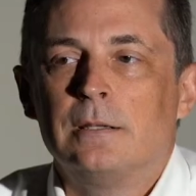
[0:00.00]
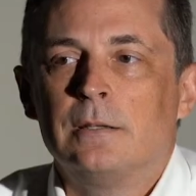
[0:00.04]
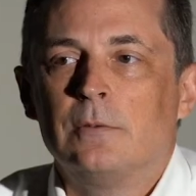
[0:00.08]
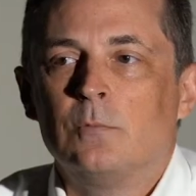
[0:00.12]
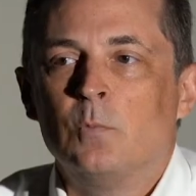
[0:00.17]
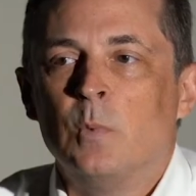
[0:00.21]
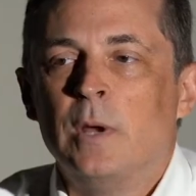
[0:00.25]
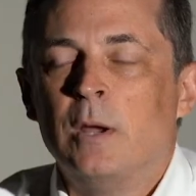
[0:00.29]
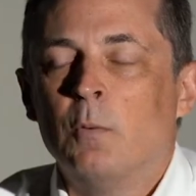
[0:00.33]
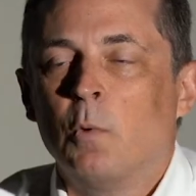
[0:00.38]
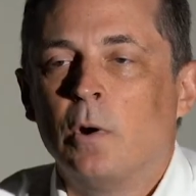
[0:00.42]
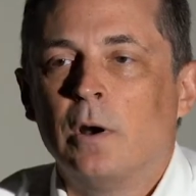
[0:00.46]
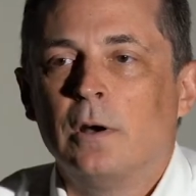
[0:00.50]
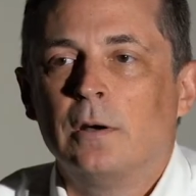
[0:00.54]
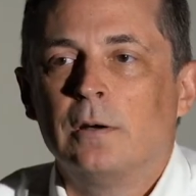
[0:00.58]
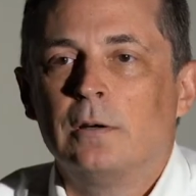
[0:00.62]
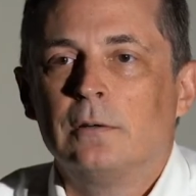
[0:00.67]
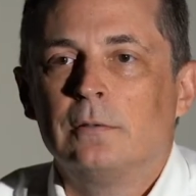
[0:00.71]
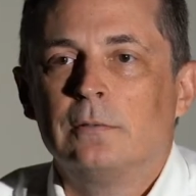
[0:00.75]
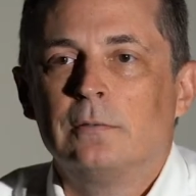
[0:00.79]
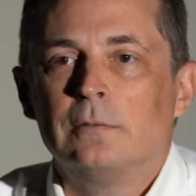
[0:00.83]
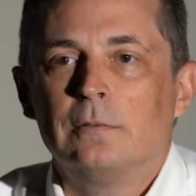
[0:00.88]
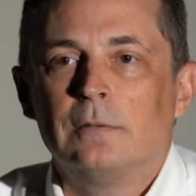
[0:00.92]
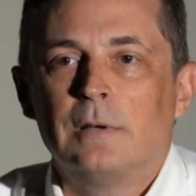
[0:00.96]
We weren't
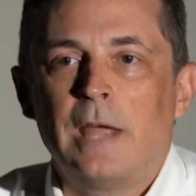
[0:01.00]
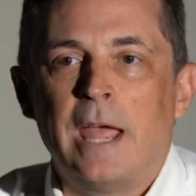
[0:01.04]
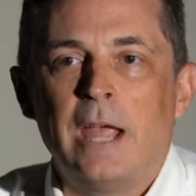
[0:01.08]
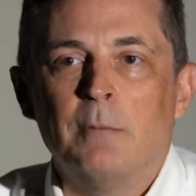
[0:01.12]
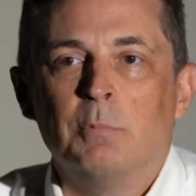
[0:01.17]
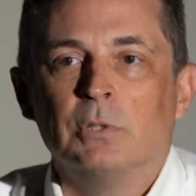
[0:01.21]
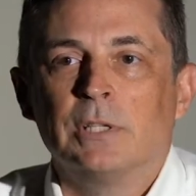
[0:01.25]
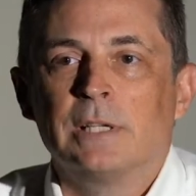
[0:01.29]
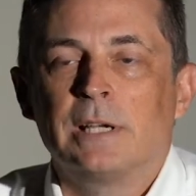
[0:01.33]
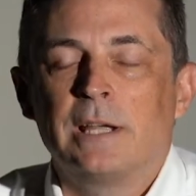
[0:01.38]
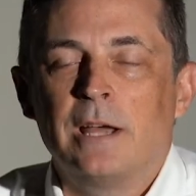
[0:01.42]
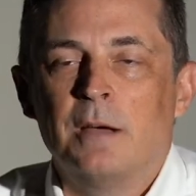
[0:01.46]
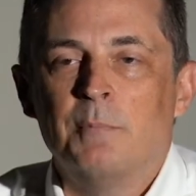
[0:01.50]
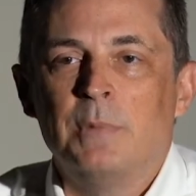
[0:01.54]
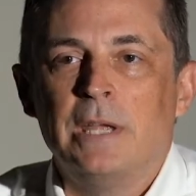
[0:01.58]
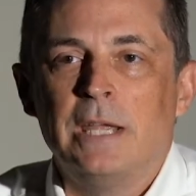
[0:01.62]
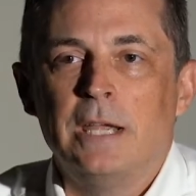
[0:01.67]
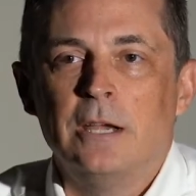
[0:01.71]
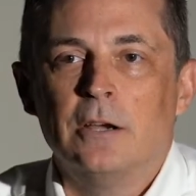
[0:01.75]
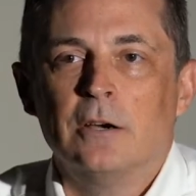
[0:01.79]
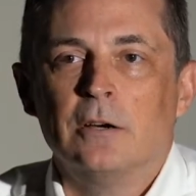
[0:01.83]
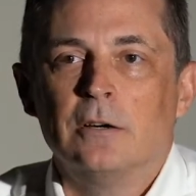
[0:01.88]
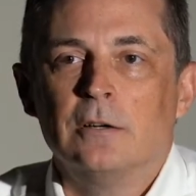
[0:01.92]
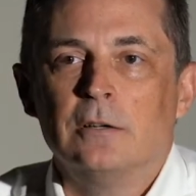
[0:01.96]
able to come
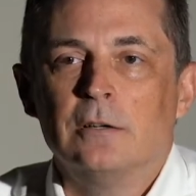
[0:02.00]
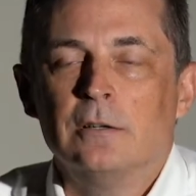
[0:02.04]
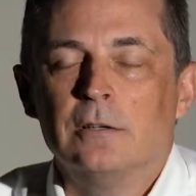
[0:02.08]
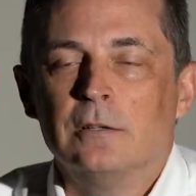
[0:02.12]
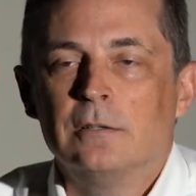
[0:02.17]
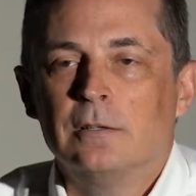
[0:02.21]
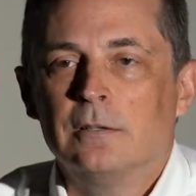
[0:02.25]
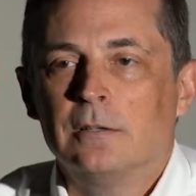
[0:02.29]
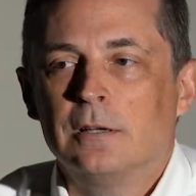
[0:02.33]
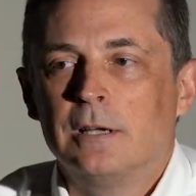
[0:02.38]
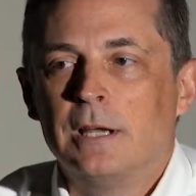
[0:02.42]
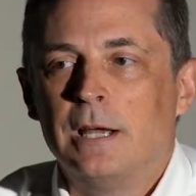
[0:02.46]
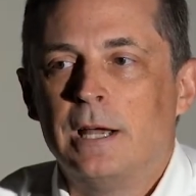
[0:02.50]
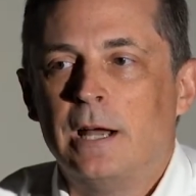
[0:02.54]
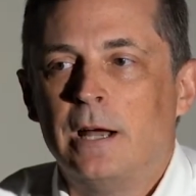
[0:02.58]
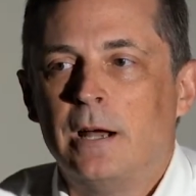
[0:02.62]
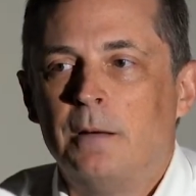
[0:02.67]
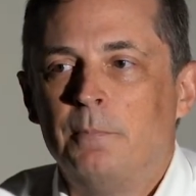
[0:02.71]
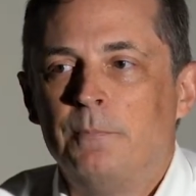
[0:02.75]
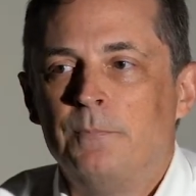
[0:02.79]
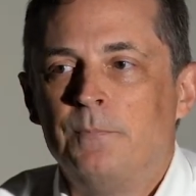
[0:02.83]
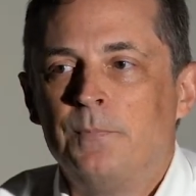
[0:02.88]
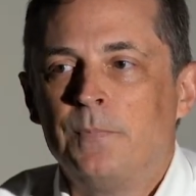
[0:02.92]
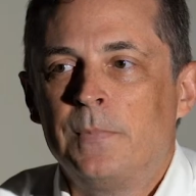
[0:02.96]
here
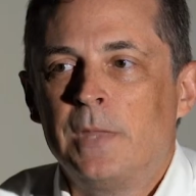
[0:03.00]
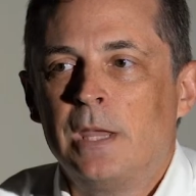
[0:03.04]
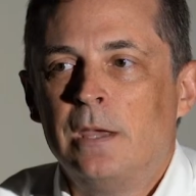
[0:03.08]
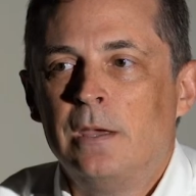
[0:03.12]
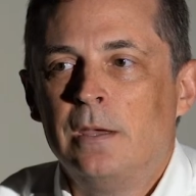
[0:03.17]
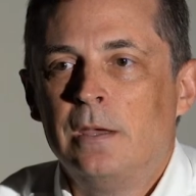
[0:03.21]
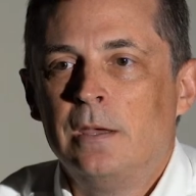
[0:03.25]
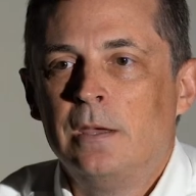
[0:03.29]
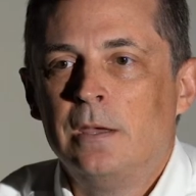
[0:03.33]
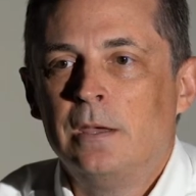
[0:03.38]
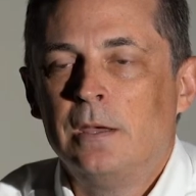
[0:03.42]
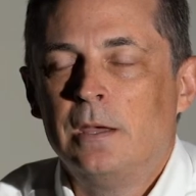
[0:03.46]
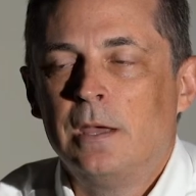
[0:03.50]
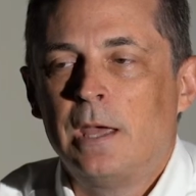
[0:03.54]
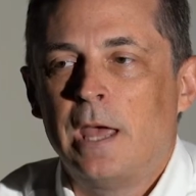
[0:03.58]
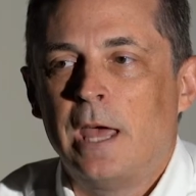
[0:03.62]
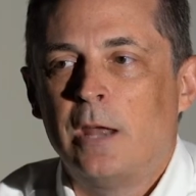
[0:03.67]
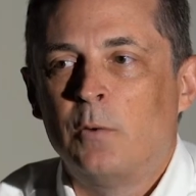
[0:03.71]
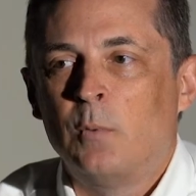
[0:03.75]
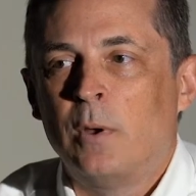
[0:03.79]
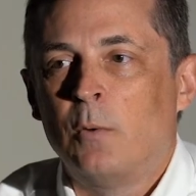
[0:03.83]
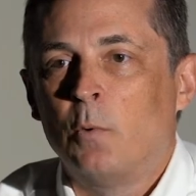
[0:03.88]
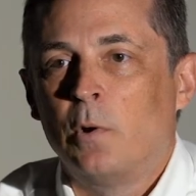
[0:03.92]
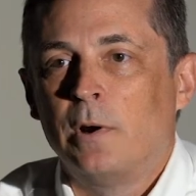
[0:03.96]

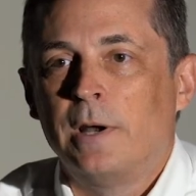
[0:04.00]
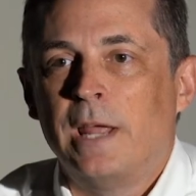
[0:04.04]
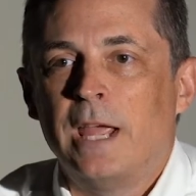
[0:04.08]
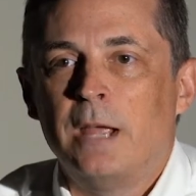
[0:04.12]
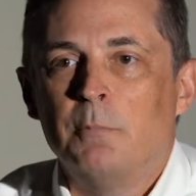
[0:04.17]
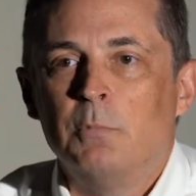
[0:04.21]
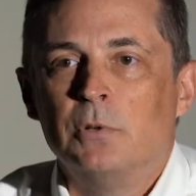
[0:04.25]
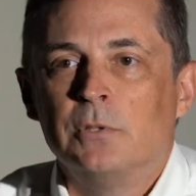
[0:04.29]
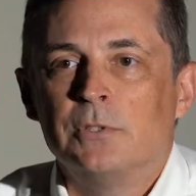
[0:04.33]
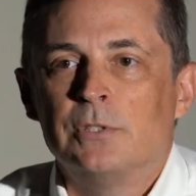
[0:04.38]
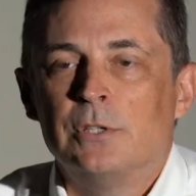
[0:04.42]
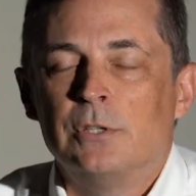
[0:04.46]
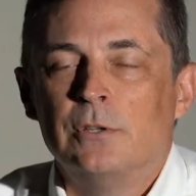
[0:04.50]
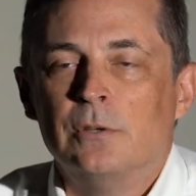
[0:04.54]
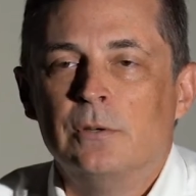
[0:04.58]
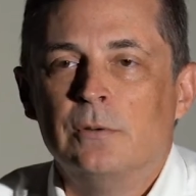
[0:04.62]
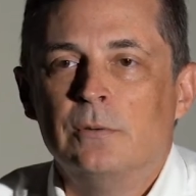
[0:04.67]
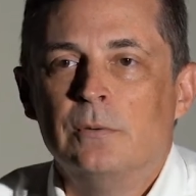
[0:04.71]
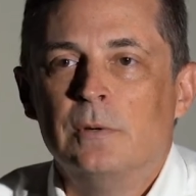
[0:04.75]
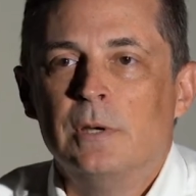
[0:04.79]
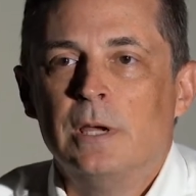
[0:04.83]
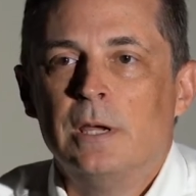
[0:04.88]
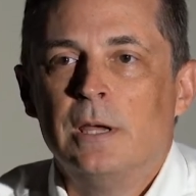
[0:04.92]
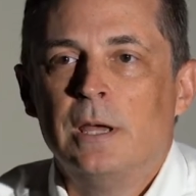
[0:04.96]
and we weren't able
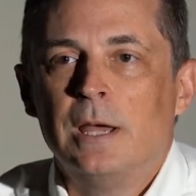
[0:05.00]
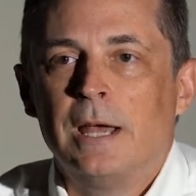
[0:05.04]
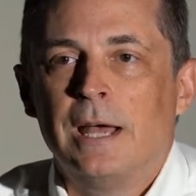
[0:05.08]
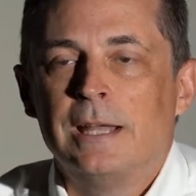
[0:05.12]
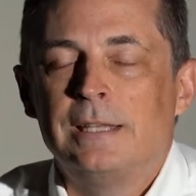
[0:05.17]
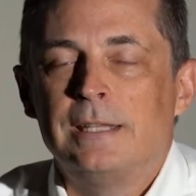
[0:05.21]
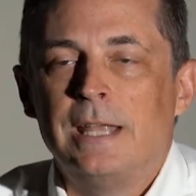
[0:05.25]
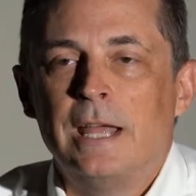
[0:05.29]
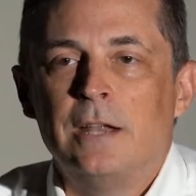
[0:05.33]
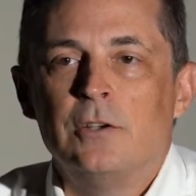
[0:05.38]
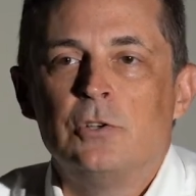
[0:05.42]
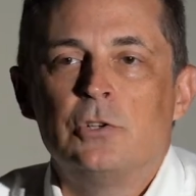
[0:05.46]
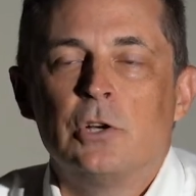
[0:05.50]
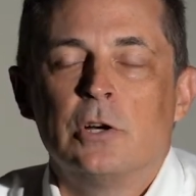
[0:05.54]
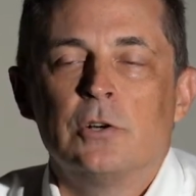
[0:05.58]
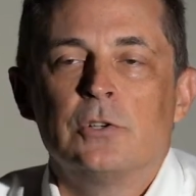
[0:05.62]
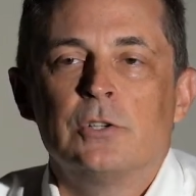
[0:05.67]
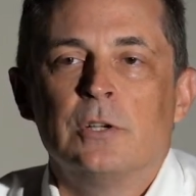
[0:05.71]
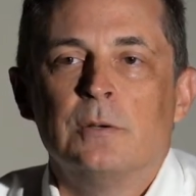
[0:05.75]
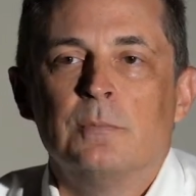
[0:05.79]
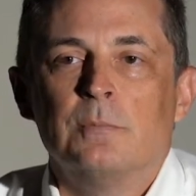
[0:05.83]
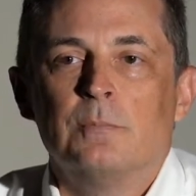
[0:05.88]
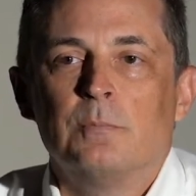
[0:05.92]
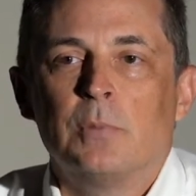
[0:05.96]
to attend
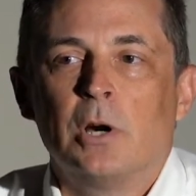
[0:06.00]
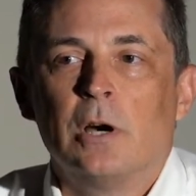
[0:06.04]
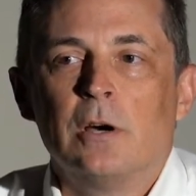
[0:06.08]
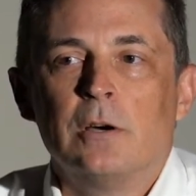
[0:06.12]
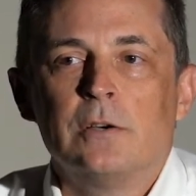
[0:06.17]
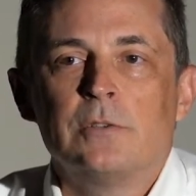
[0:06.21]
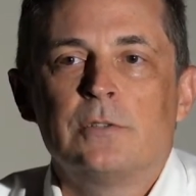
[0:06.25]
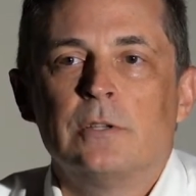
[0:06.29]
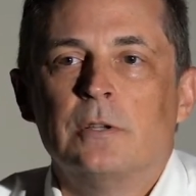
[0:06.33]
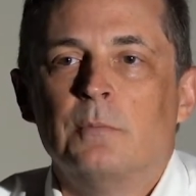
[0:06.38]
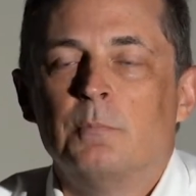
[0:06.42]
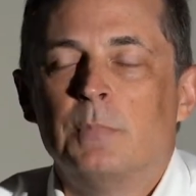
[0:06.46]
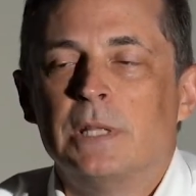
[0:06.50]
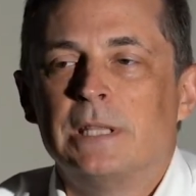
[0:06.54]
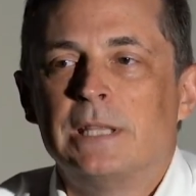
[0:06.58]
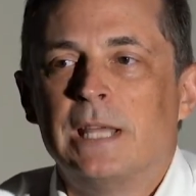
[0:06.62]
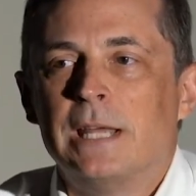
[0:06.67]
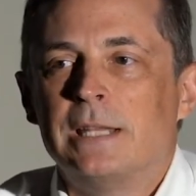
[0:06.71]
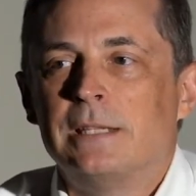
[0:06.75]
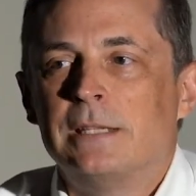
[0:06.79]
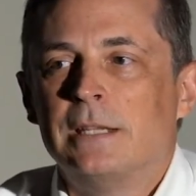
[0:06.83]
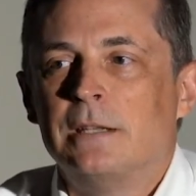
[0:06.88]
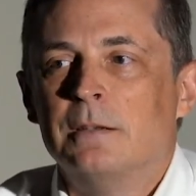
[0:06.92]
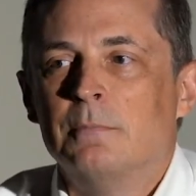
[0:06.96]
church in person, but
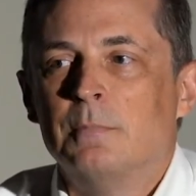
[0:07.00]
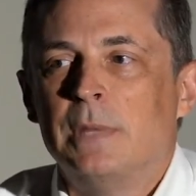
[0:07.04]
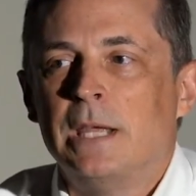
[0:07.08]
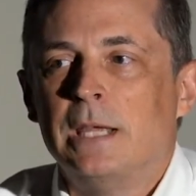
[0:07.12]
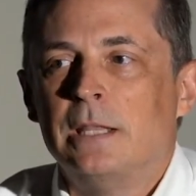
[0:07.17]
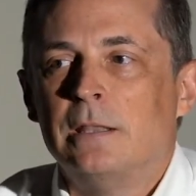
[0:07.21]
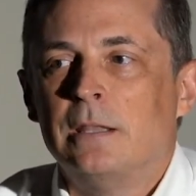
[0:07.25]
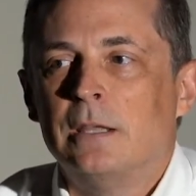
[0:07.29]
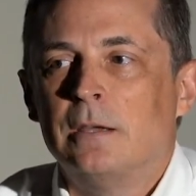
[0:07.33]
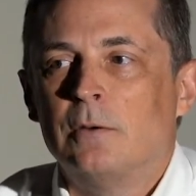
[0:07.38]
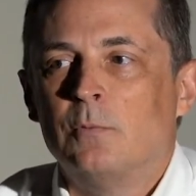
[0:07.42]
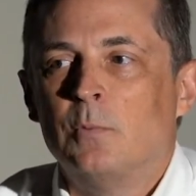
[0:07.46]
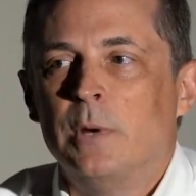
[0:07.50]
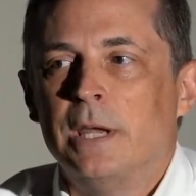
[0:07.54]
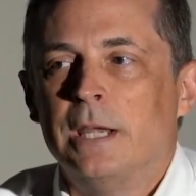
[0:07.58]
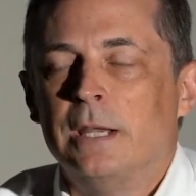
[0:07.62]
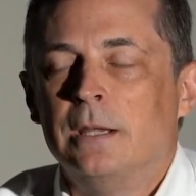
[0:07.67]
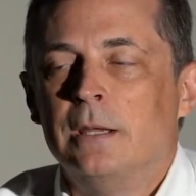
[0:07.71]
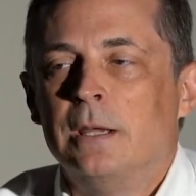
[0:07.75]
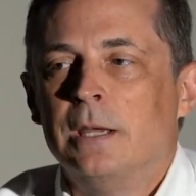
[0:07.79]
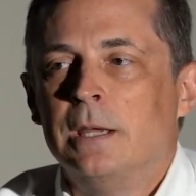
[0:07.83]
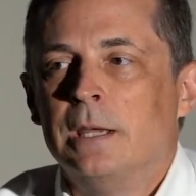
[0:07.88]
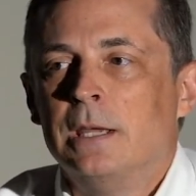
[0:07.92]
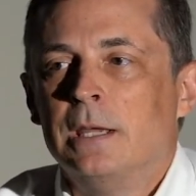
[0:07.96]
that didn't mean that we